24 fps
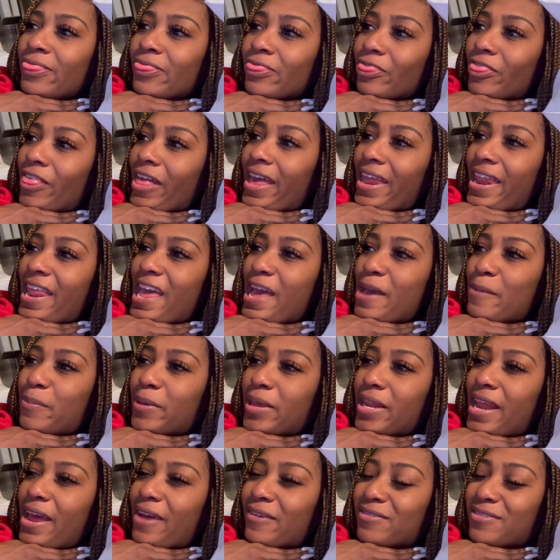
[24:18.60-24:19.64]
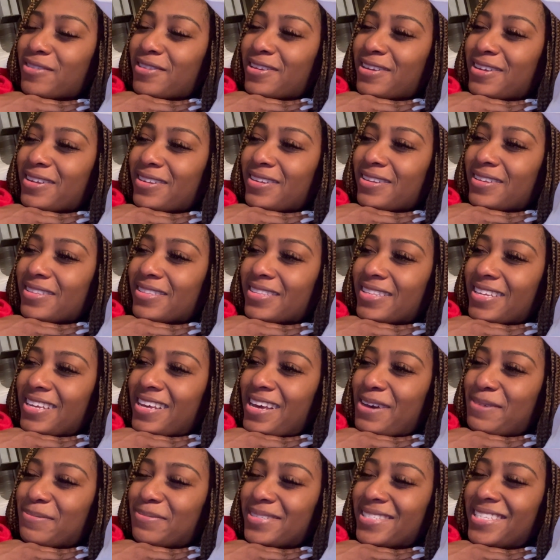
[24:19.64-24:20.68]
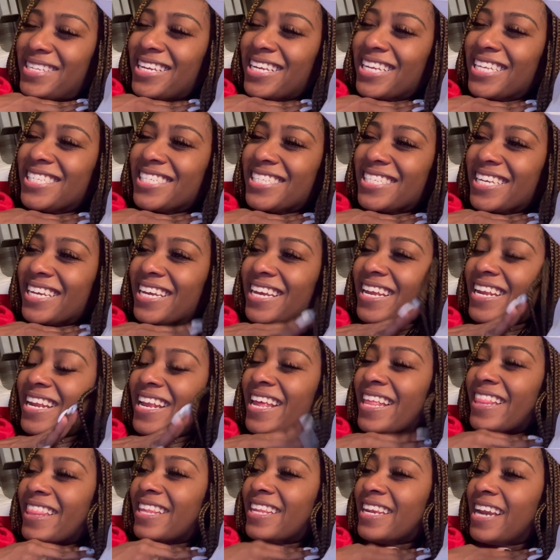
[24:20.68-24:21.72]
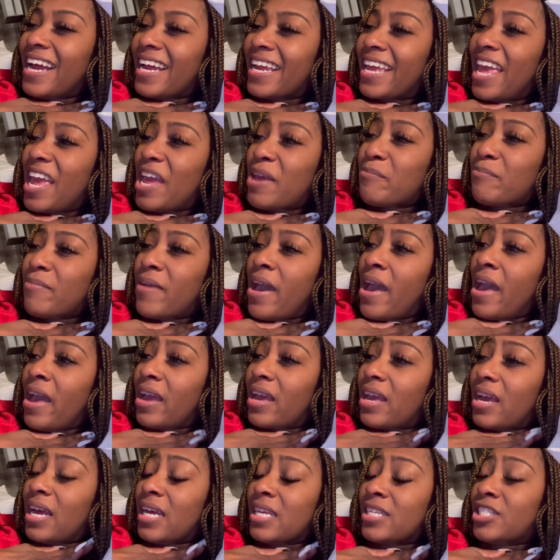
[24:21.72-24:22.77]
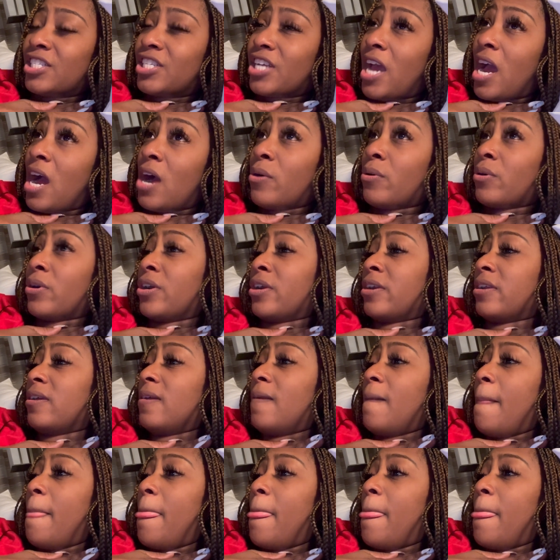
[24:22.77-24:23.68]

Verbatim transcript: that happened after the competition, and then I came back, I showered,